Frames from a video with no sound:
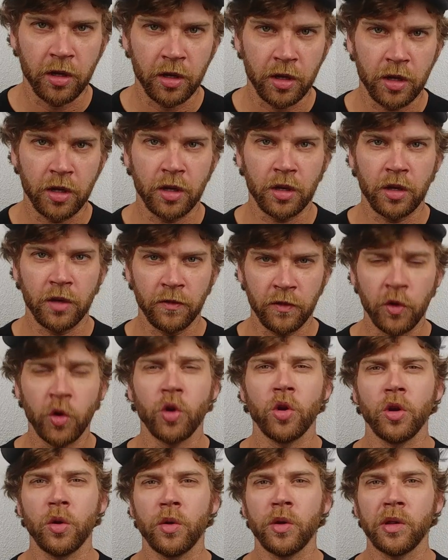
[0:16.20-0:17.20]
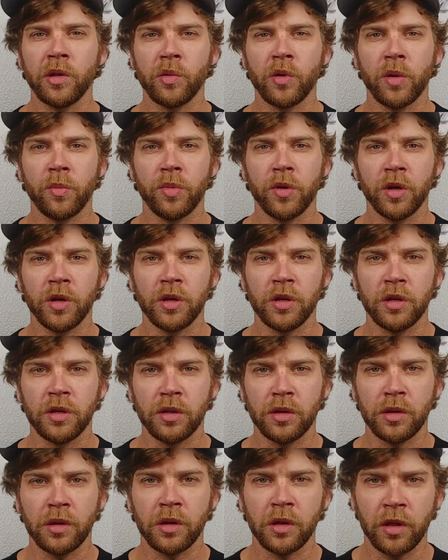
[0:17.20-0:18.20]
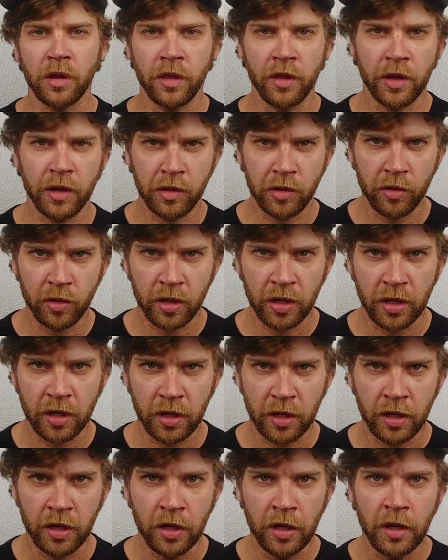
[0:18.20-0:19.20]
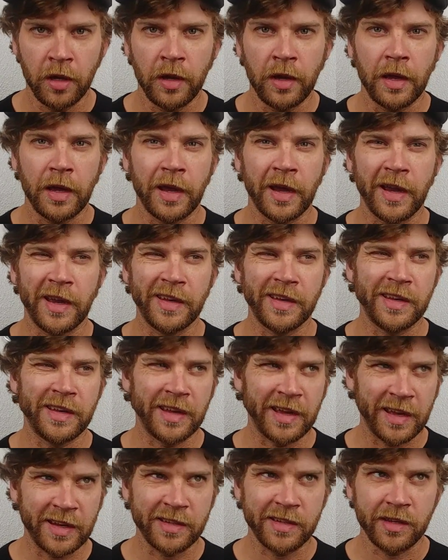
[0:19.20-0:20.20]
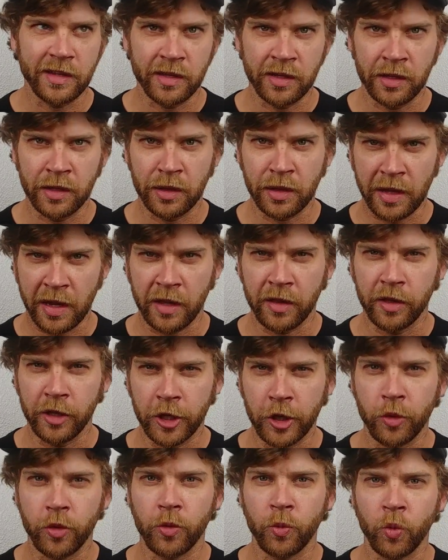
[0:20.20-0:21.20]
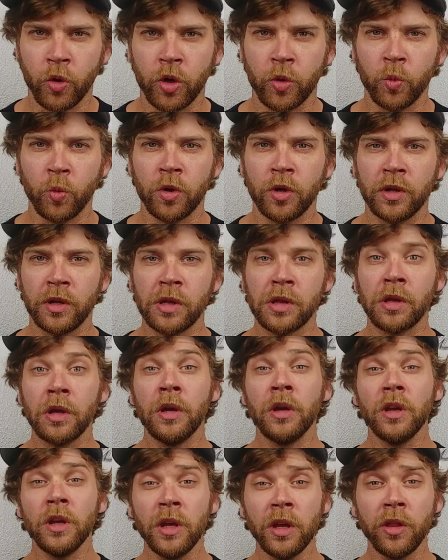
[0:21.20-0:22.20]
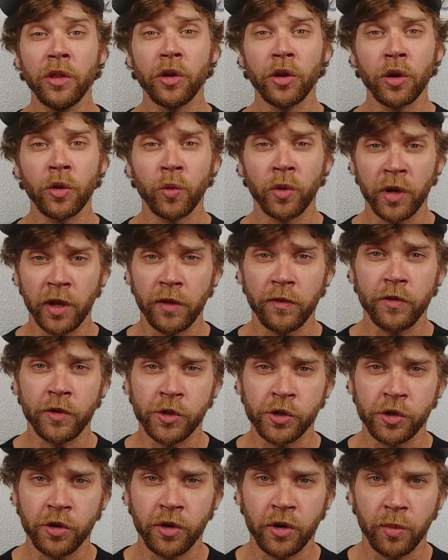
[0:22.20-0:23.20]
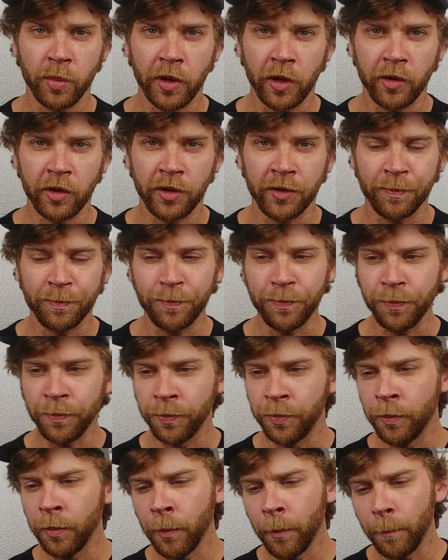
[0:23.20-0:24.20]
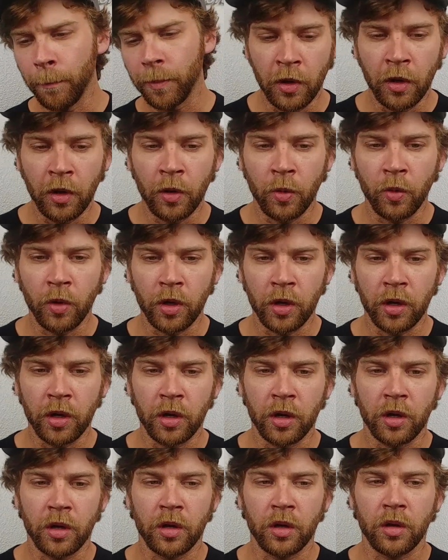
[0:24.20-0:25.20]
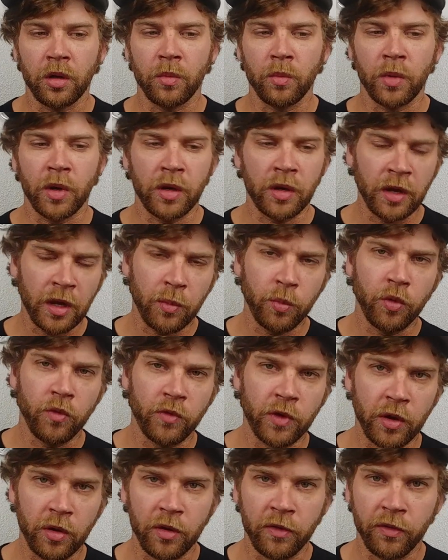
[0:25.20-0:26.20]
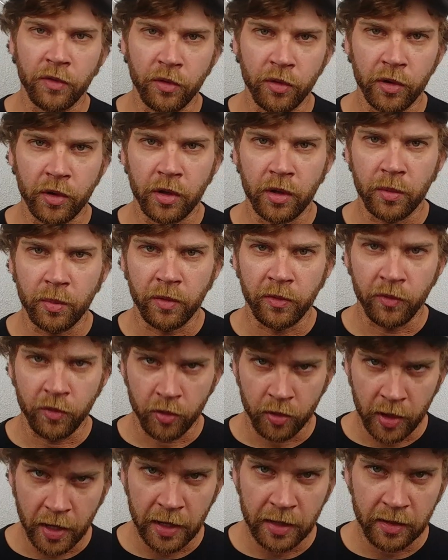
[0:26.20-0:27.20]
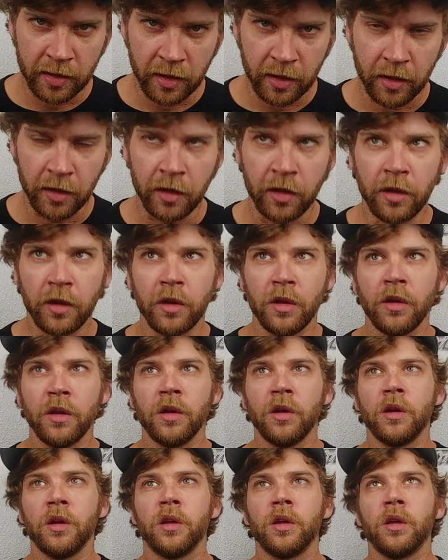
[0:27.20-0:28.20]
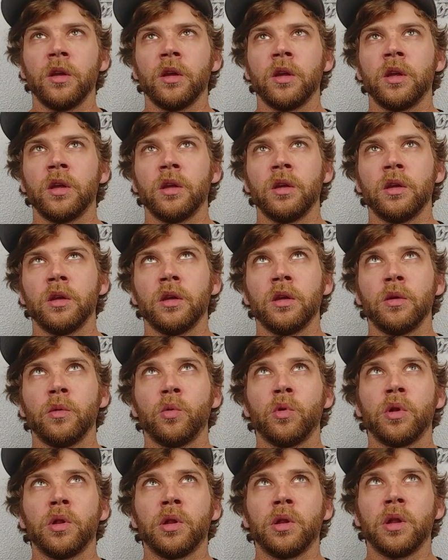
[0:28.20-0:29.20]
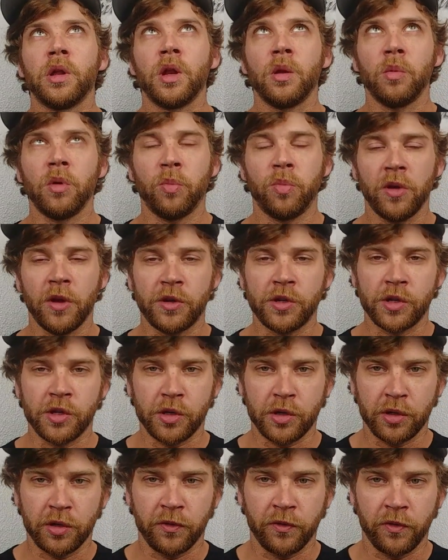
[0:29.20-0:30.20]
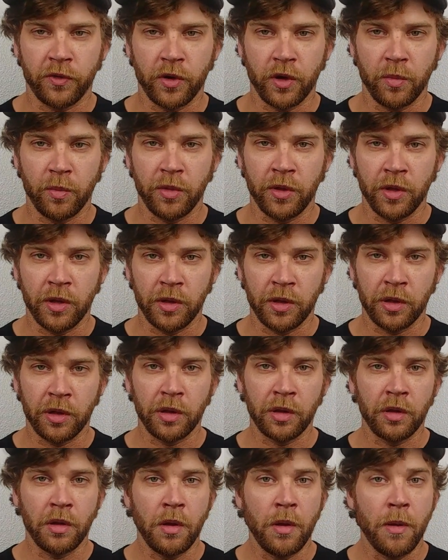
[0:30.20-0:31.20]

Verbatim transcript: And if you don't know what a Swamp Buggy is, that's okay. I did not exactly know what one was either when I first heard about it. When my dad moved down to Florida before I did, he was sending me pictures from this